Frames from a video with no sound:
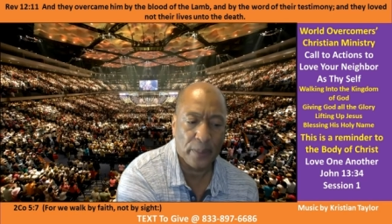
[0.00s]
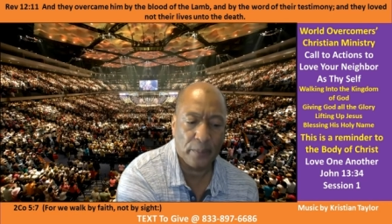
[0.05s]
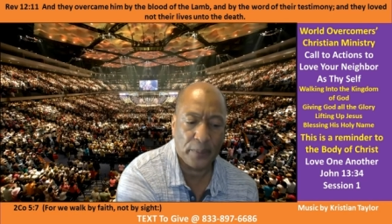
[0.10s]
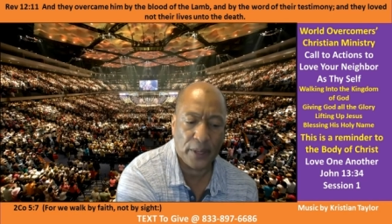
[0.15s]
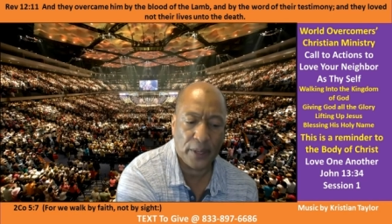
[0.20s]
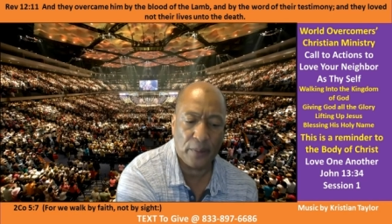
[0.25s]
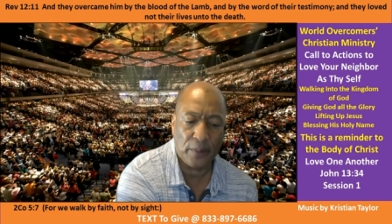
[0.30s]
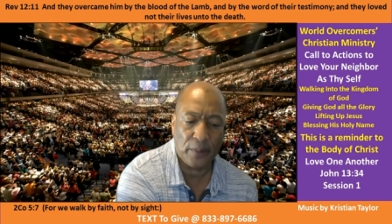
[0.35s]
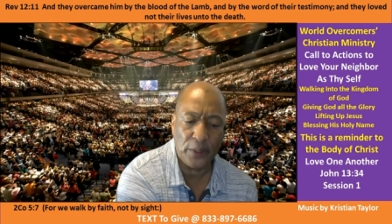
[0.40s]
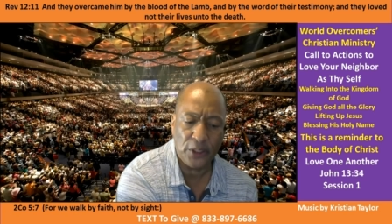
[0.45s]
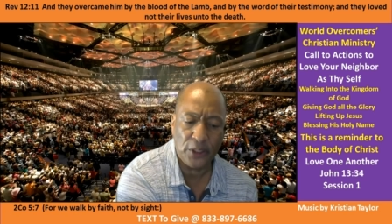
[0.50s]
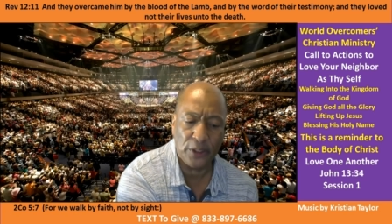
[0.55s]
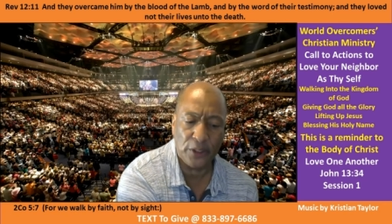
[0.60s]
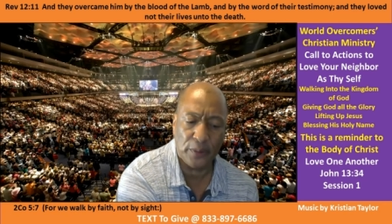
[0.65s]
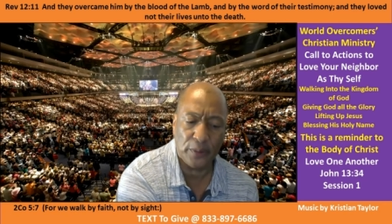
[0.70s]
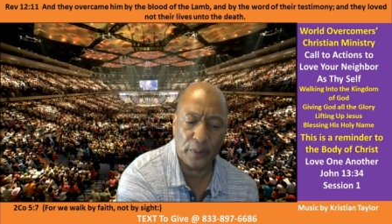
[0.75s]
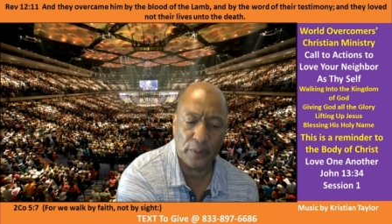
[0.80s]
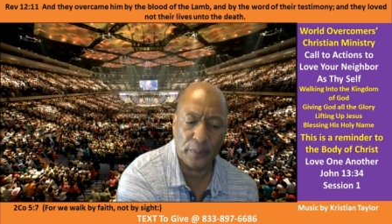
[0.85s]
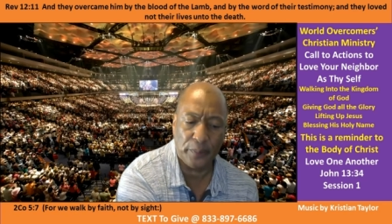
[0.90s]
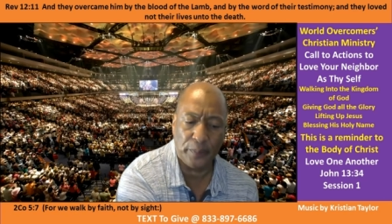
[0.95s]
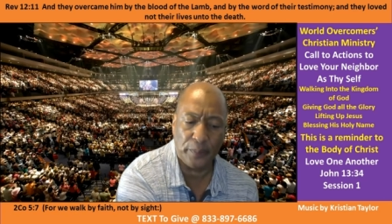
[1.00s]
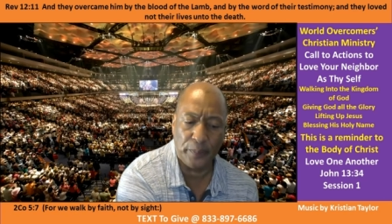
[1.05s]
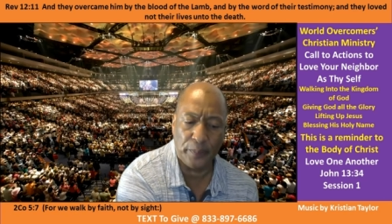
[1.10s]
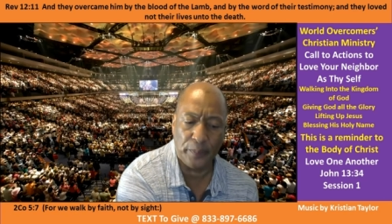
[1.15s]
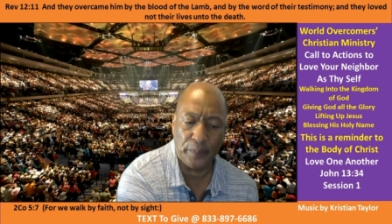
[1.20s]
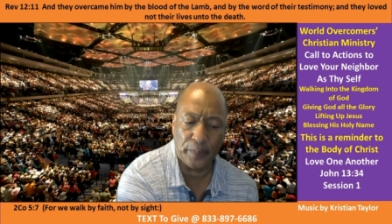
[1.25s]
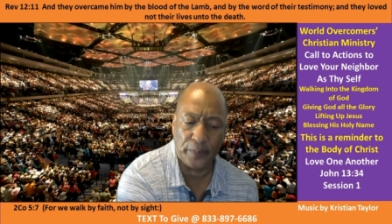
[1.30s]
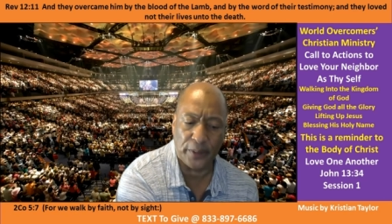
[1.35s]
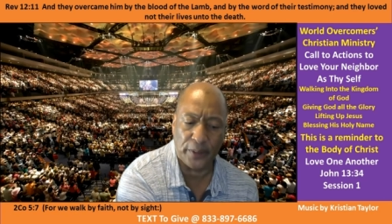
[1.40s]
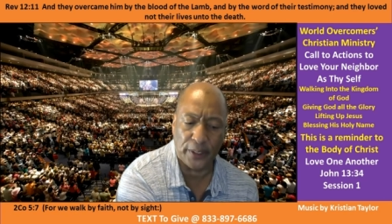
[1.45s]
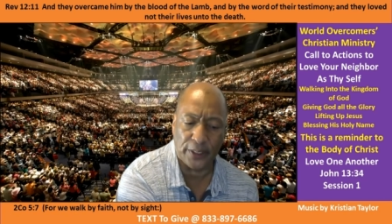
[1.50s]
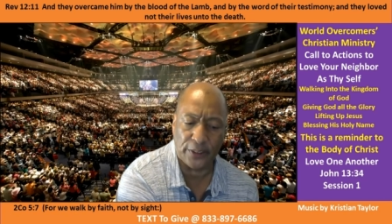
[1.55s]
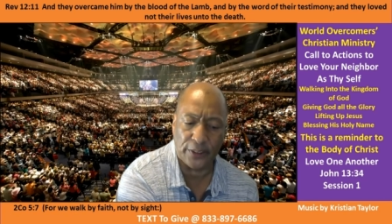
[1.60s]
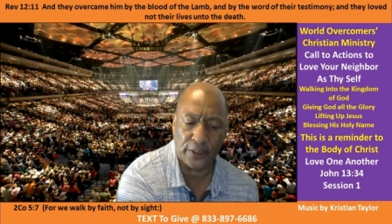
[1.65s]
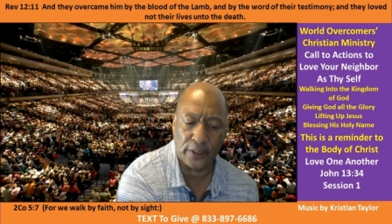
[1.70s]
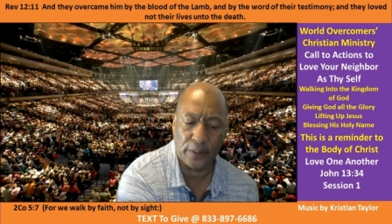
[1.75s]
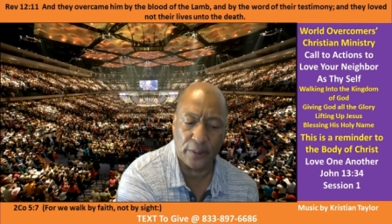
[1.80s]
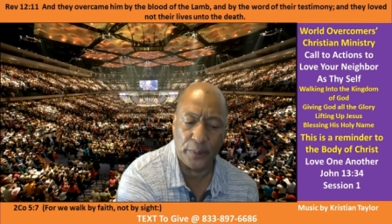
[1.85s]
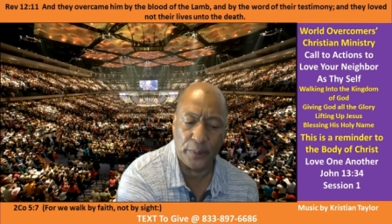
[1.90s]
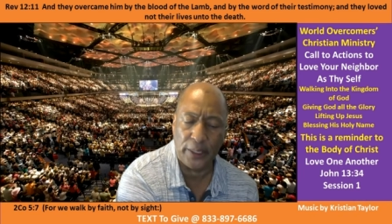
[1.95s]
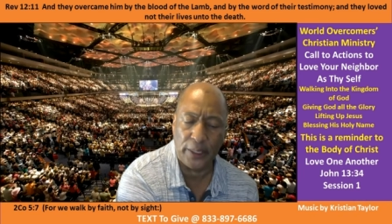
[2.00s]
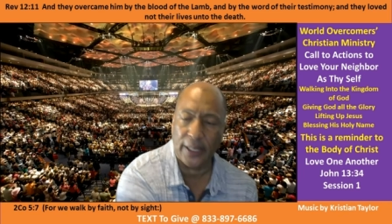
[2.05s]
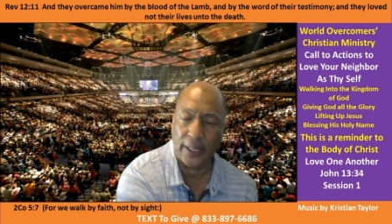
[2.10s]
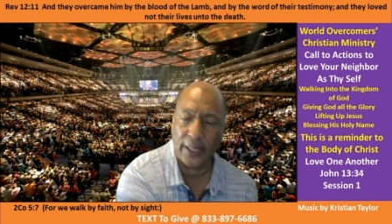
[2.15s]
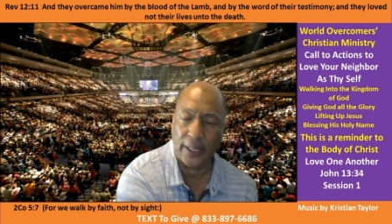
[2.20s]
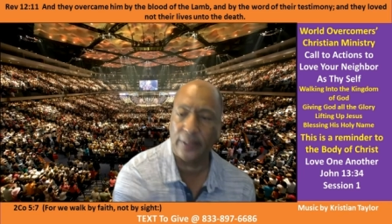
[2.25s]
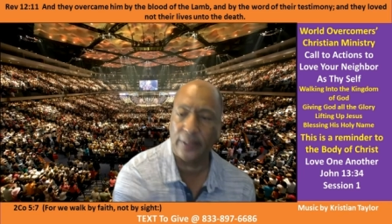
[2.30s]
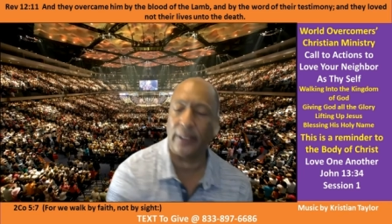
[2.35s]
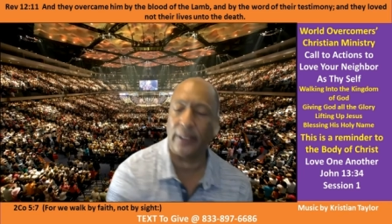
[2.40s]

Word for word: But I want you to remember this. And then we, like I